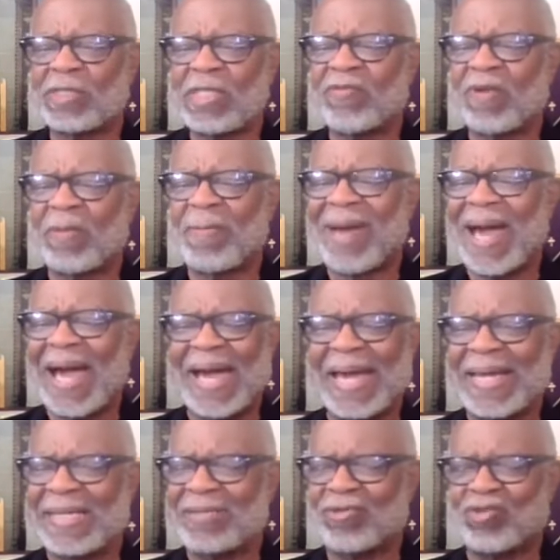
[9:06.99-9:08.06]
evil
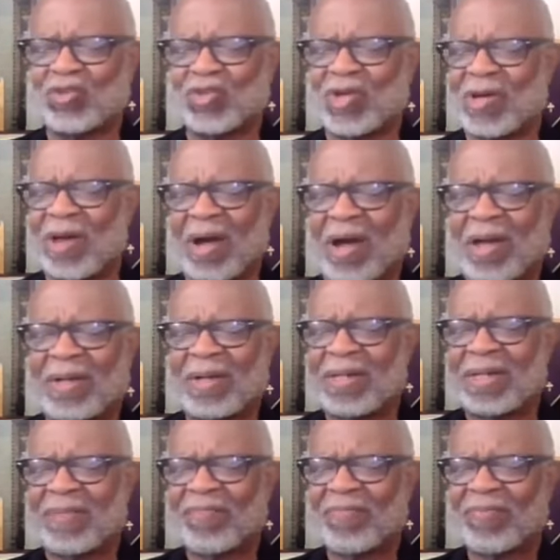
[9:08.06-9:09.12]
minds, God.